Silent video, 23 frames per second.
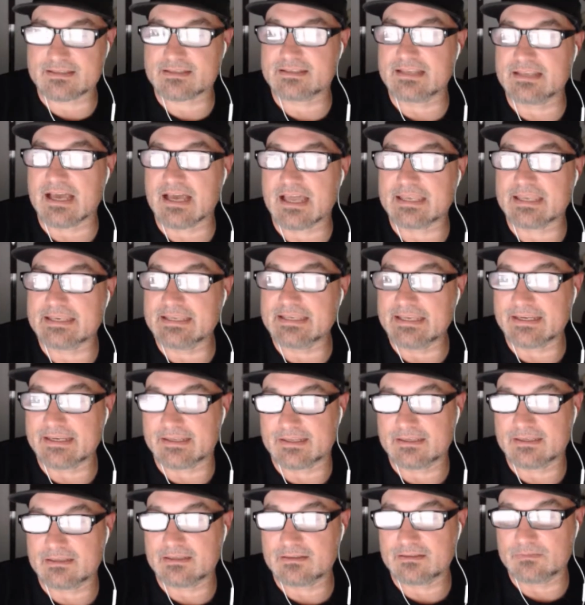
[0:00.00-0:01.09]
is not
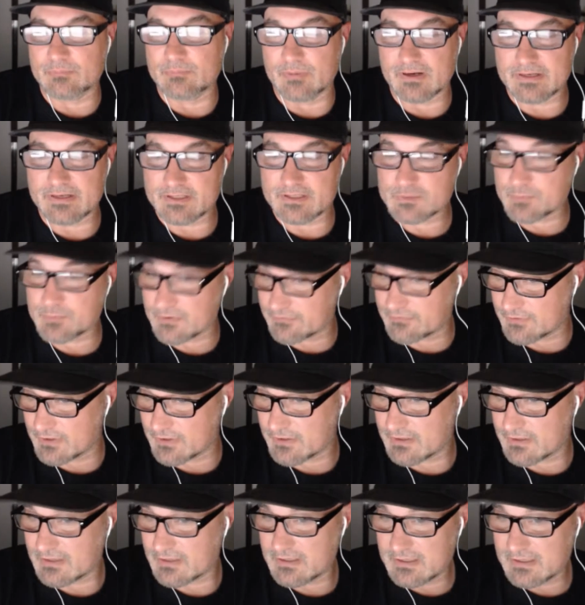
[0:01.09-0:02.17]
needed, but is
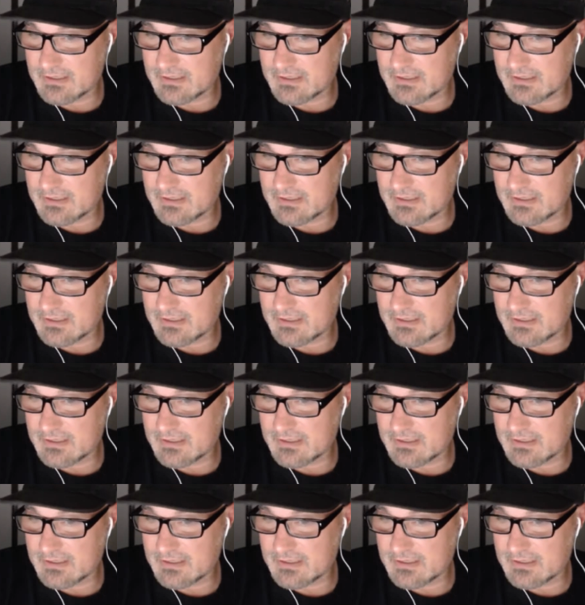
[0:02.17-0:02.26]
preferred.